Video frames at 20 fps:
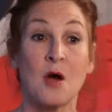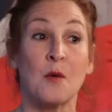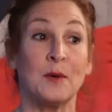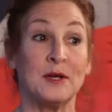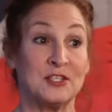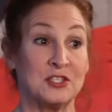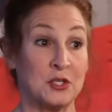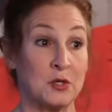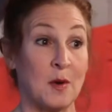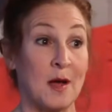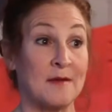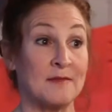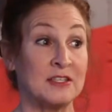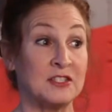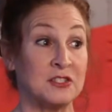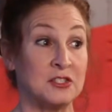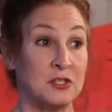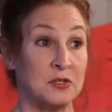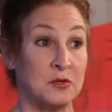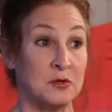We do have a
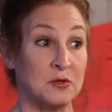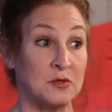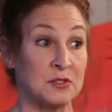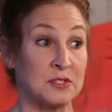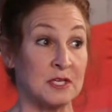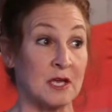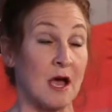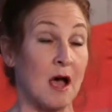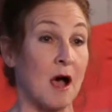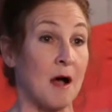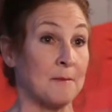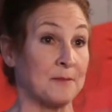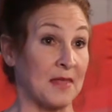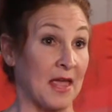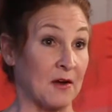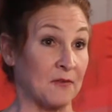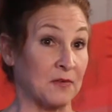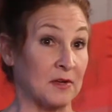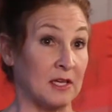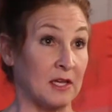dues
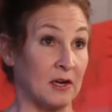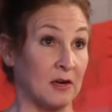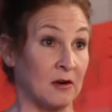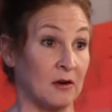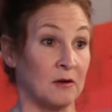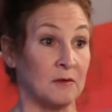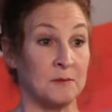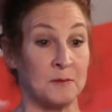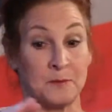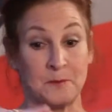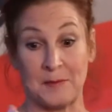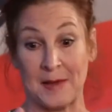every year.